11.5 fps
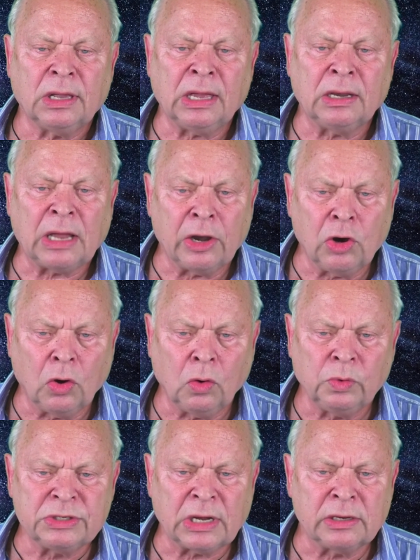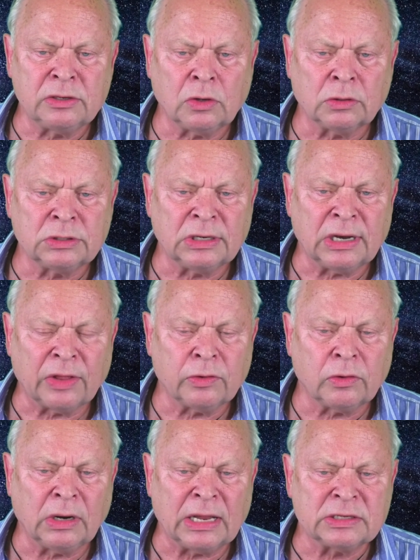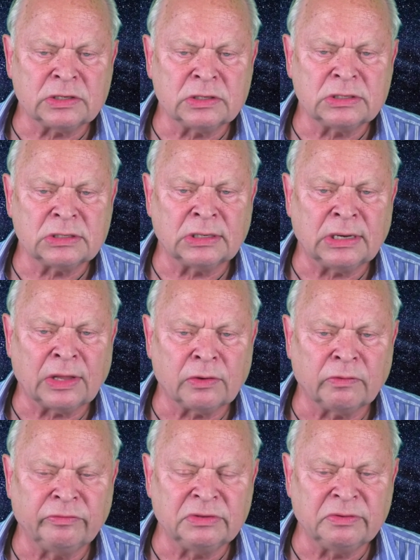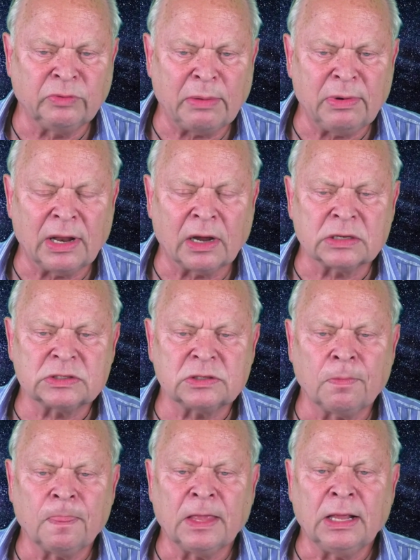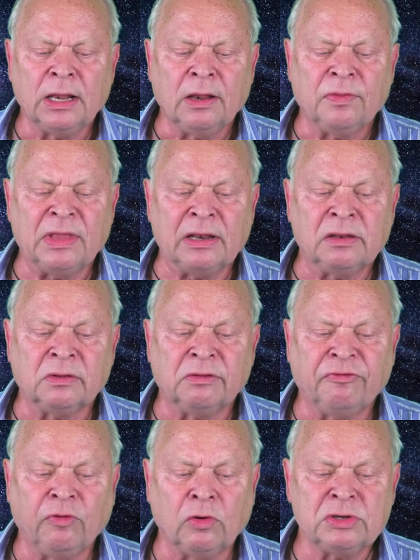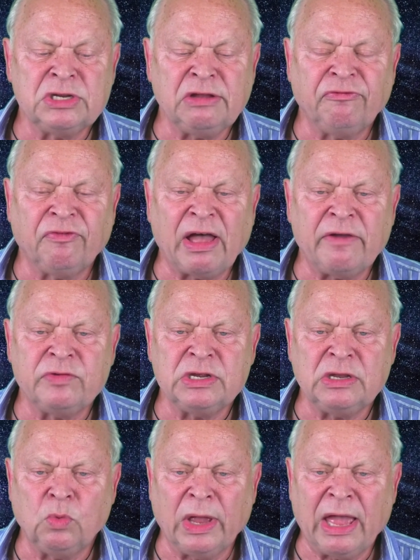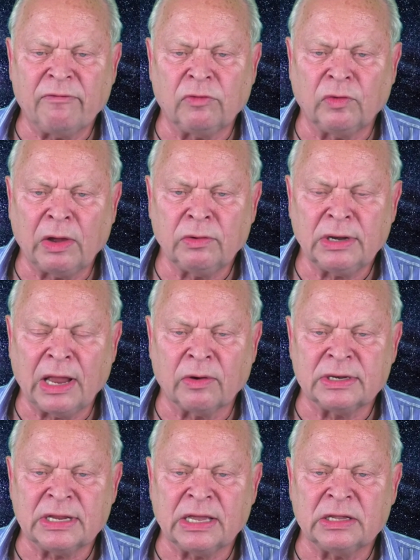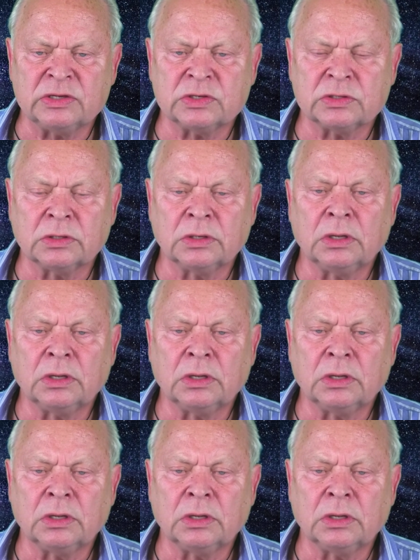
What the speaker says: And I know, which I taught in other lessons and other webinars, that the 4G, 5G we have around nowadays